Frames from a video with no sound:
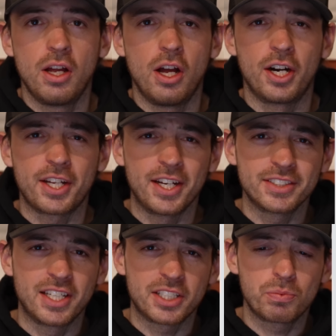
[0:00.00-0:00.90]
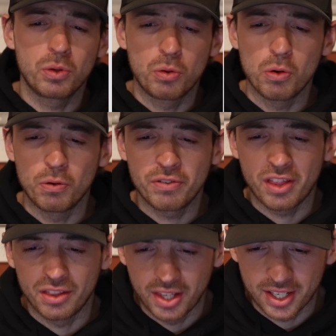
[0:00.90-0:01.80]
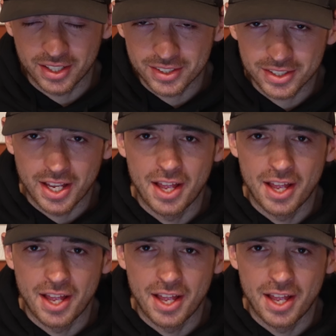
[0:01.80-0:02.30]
All right, guys, next we'll go over the links.